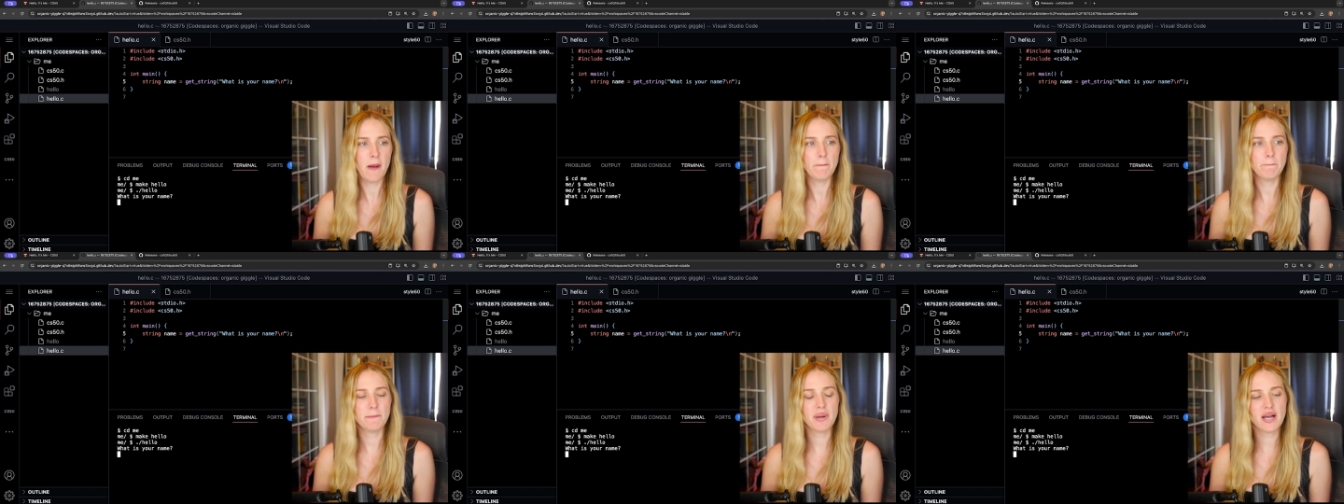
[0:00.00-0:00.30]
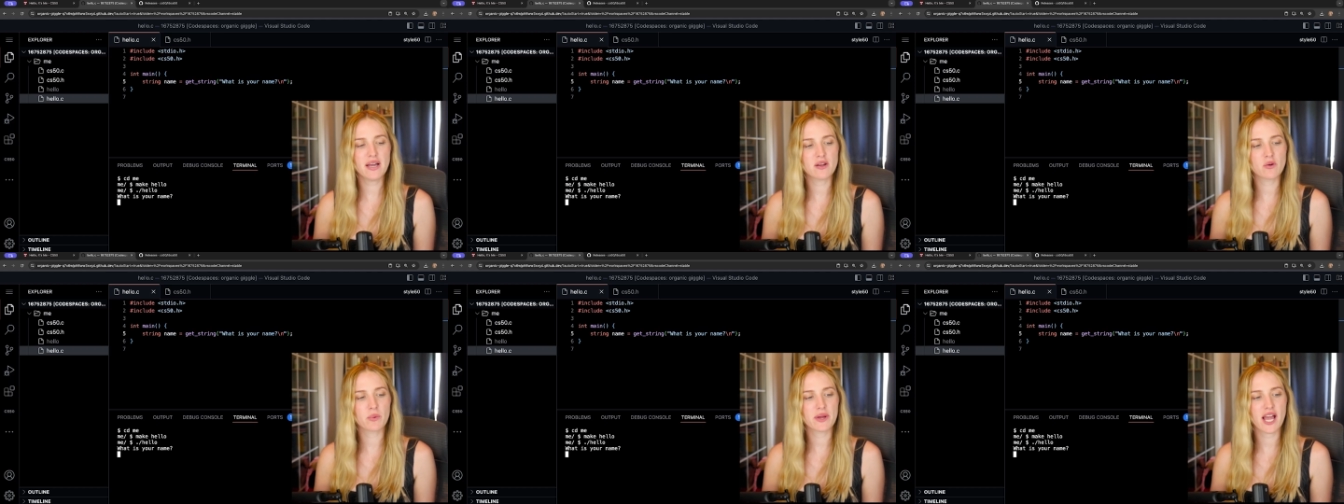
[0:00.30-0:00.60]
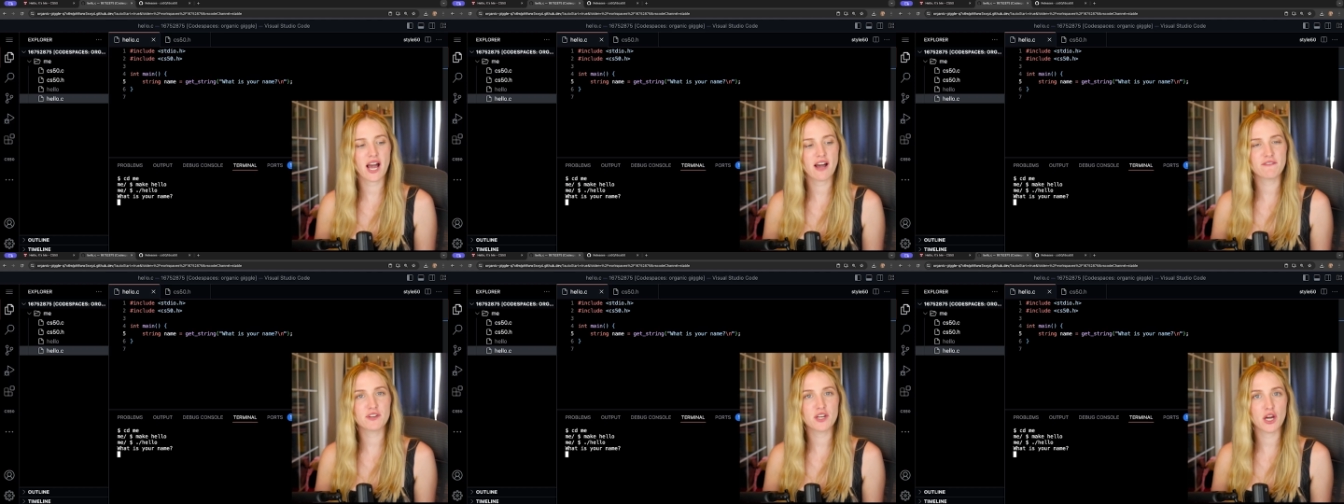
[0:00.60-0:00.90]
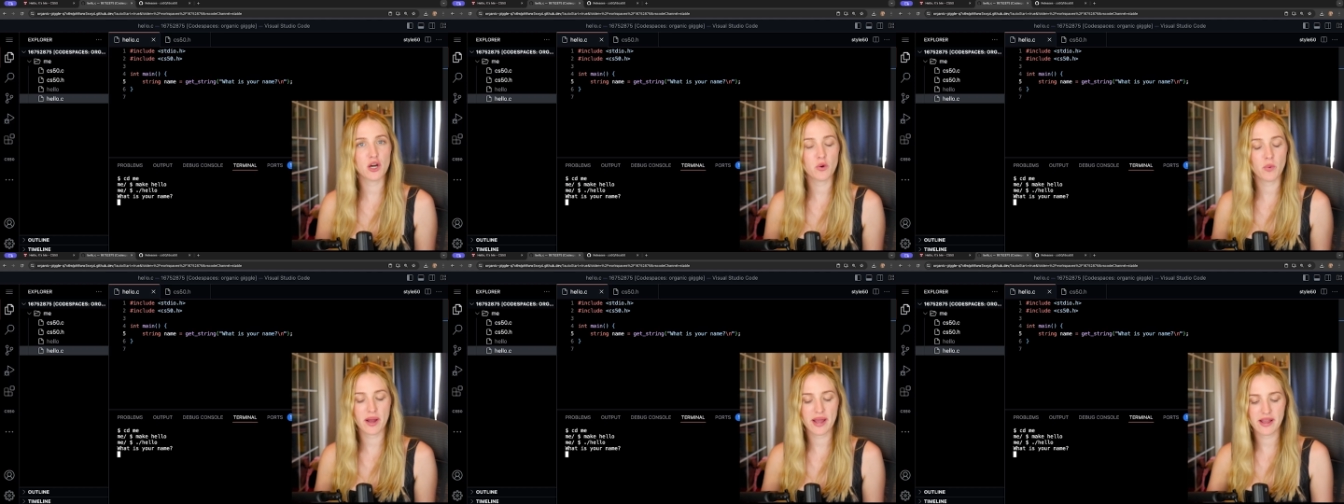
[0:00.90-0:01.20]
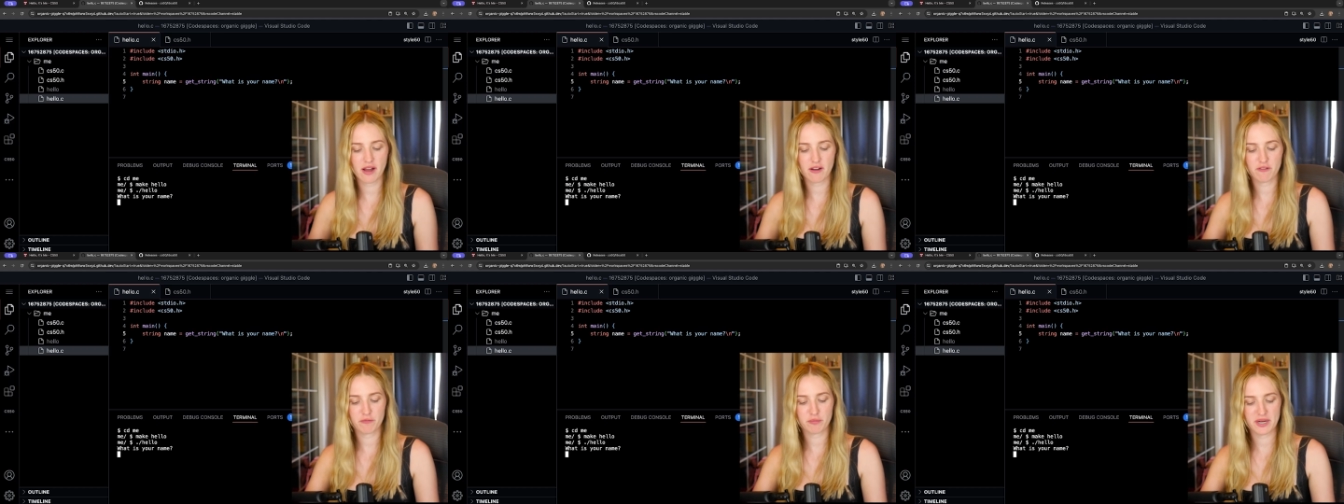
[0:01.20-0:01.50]
but we have no way
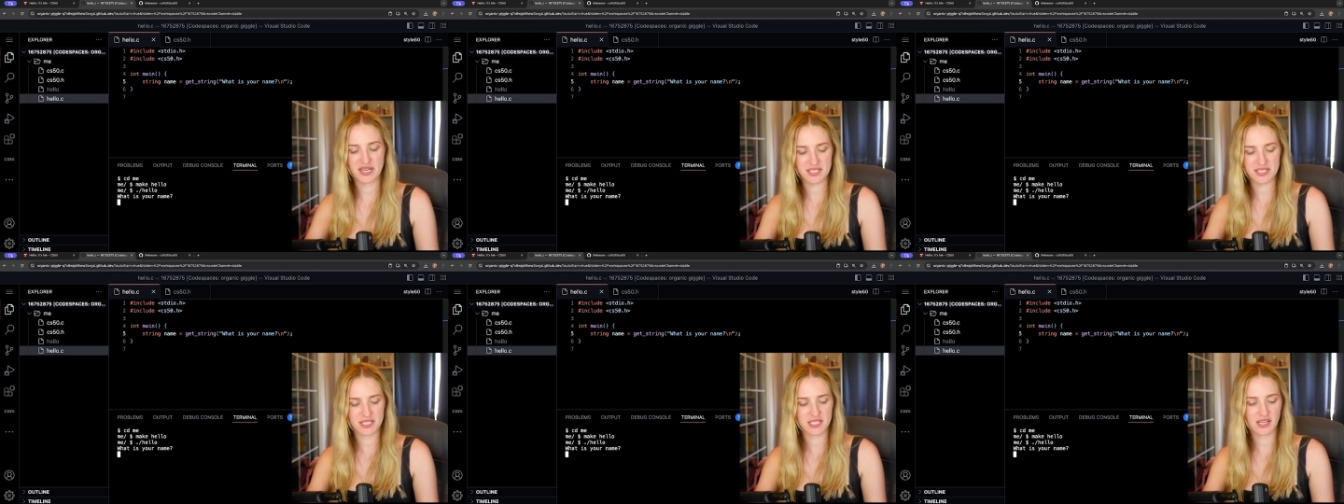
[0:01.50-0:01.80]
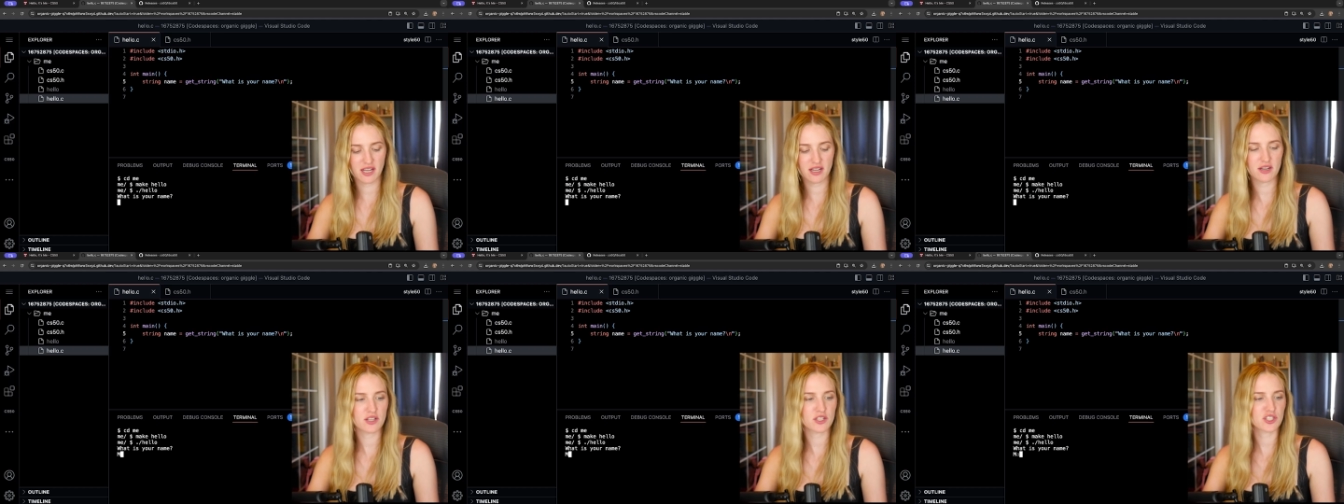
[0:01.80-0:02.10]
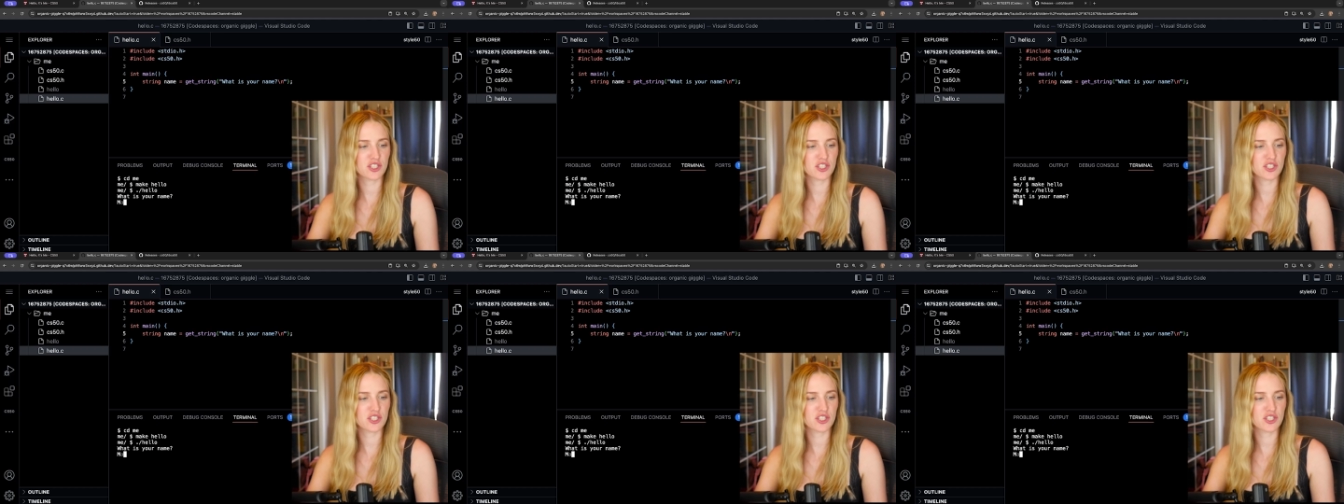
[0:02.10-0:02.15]
of printing it.